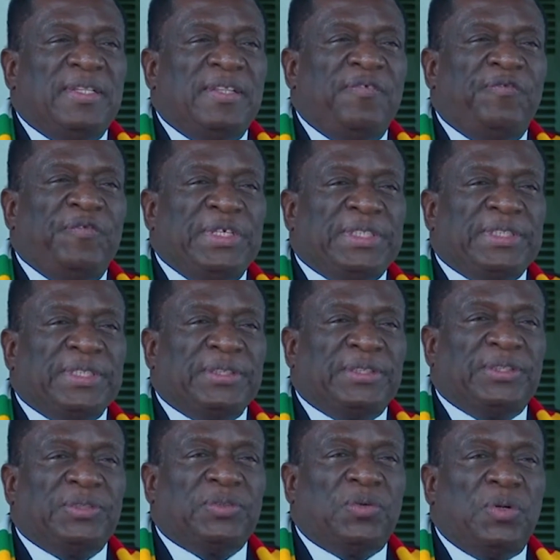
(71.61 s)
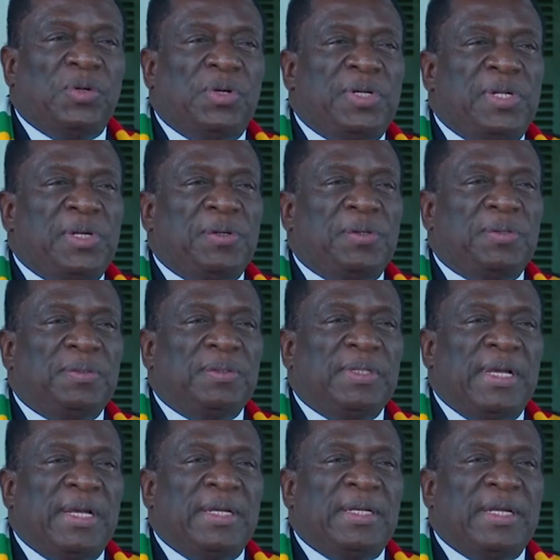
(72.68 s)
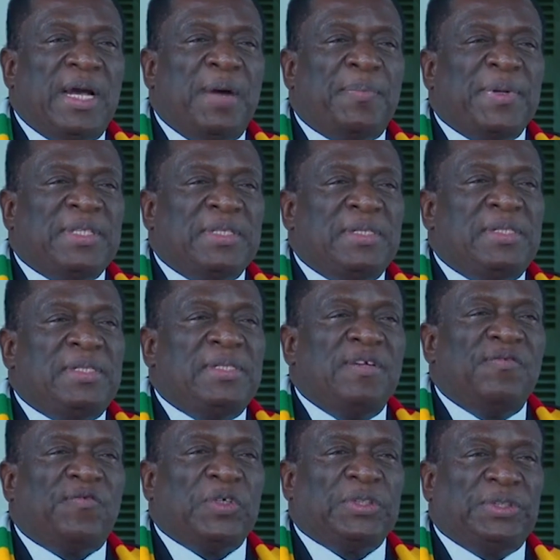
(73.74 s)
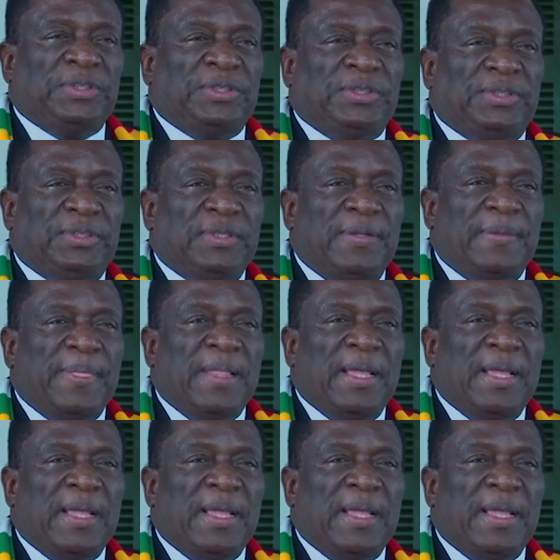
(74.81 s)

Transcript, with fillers: the vicious colonial and apartheid forces